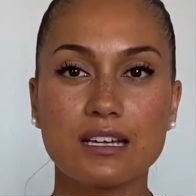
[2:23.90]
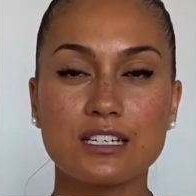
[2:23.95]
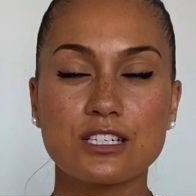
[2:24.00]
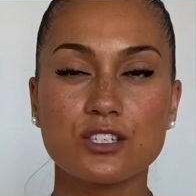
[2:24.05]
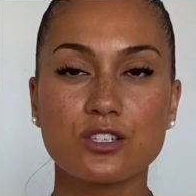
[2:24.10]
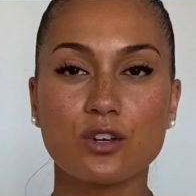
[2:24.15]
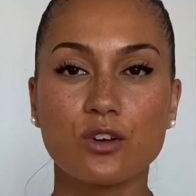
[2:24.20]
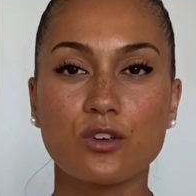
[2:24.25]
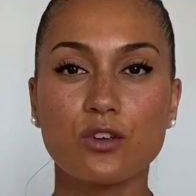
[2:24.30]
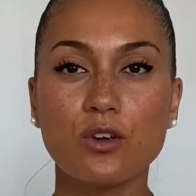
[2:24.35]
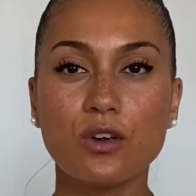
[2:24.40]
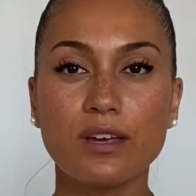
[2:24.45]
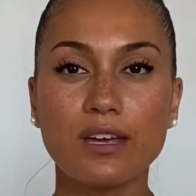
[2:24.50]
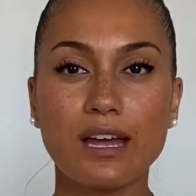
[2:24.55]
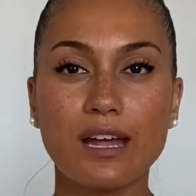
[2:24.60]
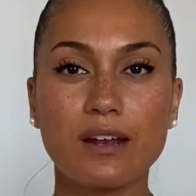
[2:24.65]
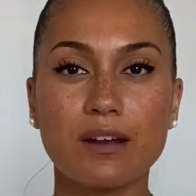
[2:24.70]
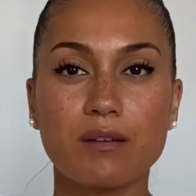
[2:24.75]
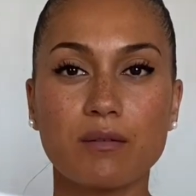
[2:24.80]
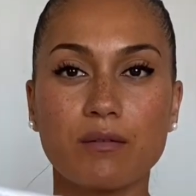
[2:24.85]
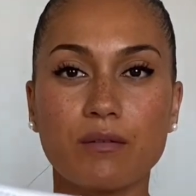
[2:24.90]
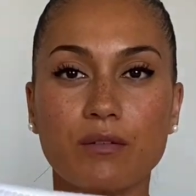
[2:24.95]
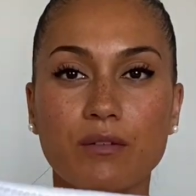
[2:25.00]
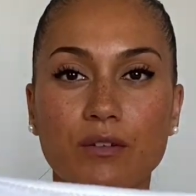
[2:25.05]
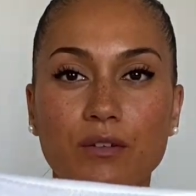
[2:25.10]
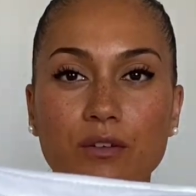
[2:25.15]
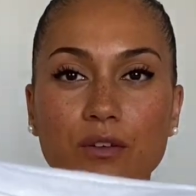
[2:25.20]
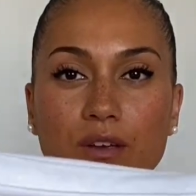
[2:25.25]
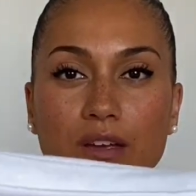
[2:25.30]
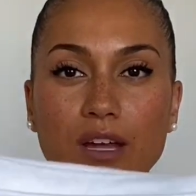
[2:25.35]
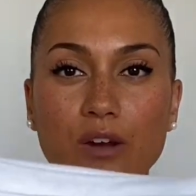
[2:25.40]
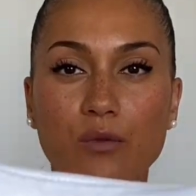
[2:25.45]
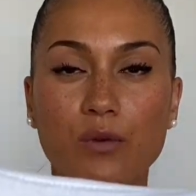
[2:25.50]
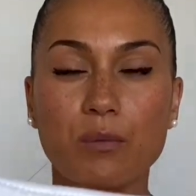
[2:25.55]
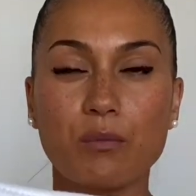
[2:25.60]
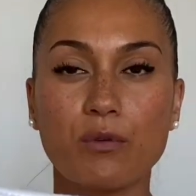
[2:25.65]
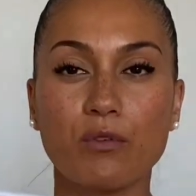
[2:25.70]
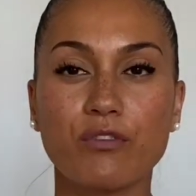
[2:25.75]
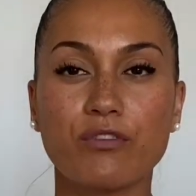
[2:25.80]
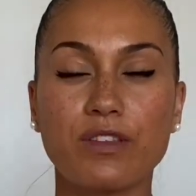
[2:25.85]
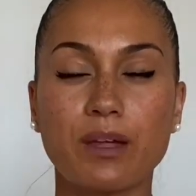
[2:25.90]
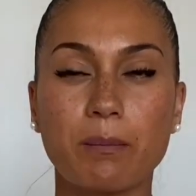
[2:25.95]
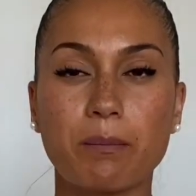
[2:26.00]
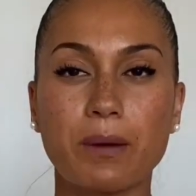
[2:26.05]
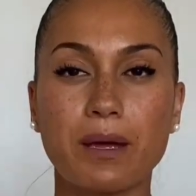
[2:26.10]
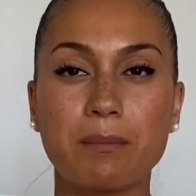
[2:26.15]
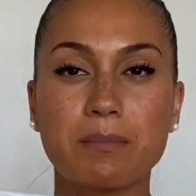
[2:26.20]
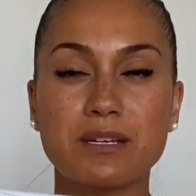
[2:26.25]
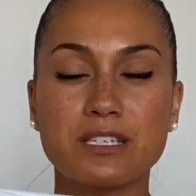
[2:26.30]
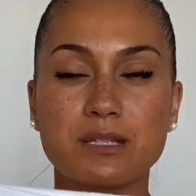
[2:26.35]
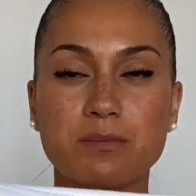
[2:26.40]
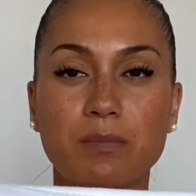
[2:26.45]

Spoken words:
So you can remove the baby's